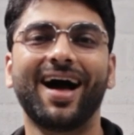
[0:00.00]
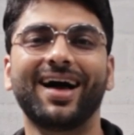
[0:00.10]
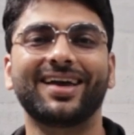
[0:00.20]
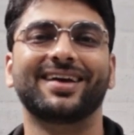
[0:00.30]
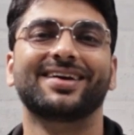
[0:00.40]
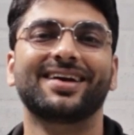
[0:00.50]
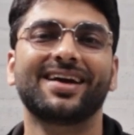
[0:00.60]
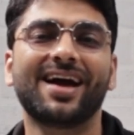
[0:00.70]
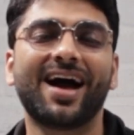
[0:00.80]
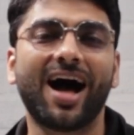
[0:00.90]
Hi!
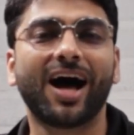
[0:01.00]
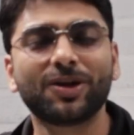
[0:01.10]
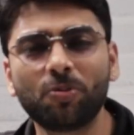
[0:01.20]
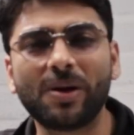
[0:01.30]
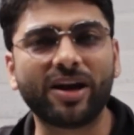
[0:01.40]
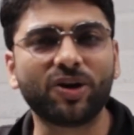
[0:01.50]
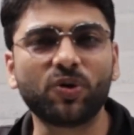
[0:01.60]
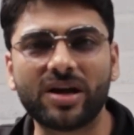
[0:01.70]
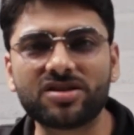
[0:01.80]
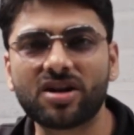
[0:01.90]
Are you planning to
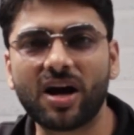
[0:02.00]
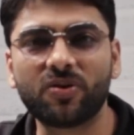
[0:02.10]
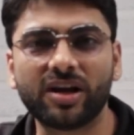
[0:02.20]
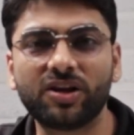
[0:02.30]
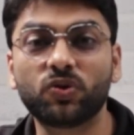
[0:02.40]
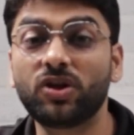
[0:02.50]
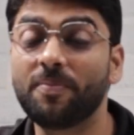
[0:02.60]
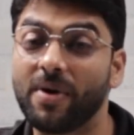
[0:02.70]
venture out into the